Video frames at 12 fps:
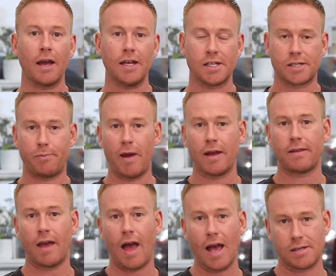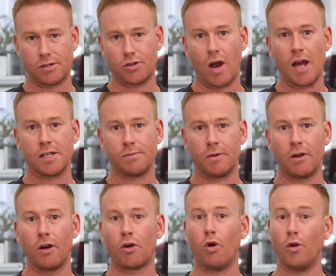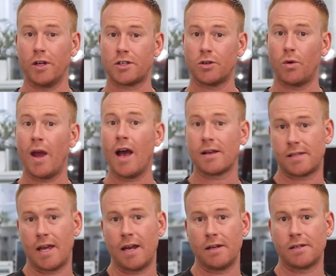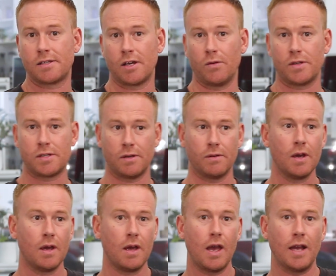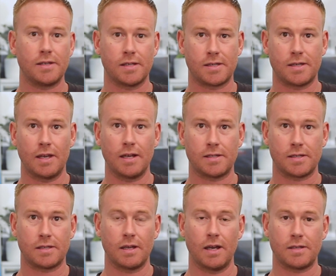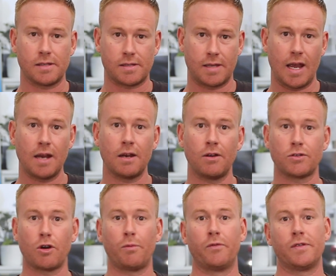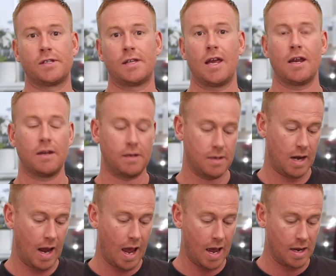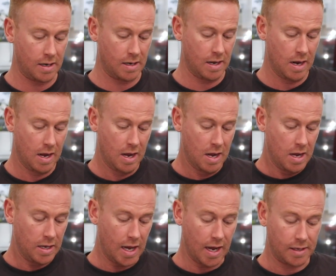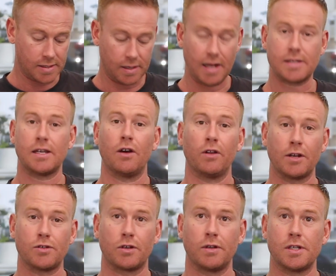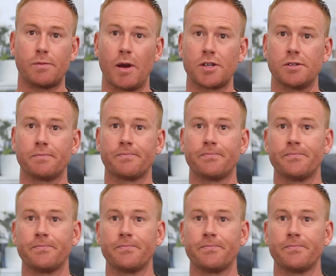inspect as a tradesman according to our standards. So it's a standard on top of a standard. And yeah, so that's our electrical inspection.